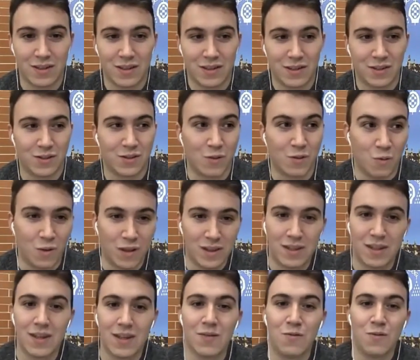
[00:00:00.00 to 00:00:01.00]
Yes, so
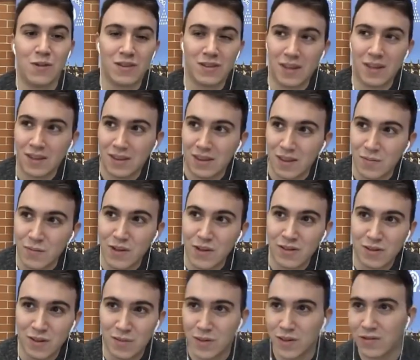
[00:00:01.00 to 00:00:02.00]
we take the
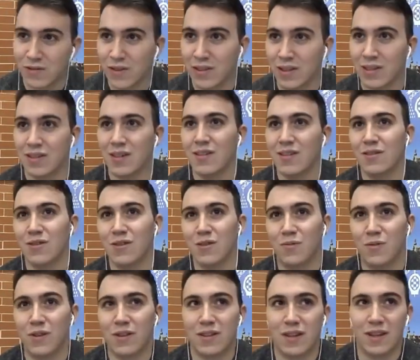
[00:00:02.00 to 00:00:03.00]
measurements from the sensor,
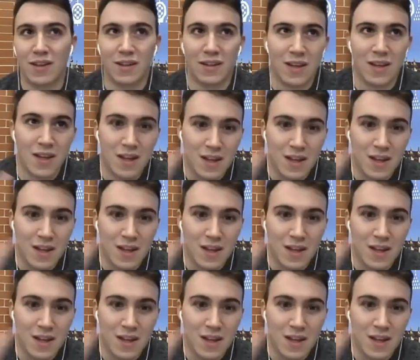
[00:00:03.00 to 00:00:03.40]
we take